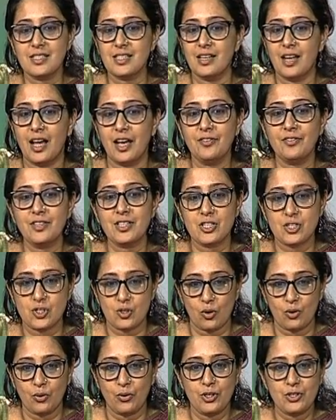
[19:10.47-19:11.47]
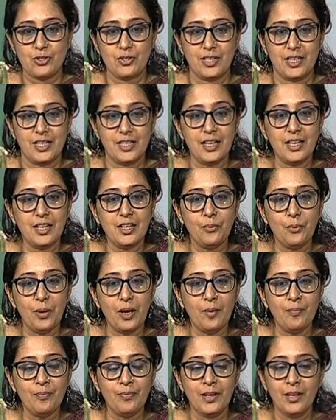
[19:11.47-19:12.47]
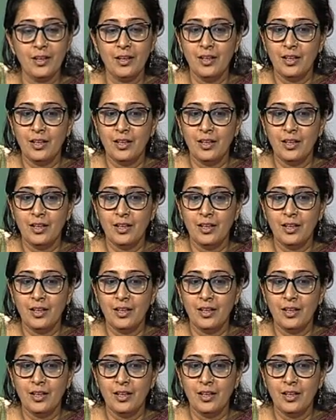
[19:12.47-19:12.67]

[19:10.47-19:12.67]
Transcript: it's a life that is not going to lead anywhere,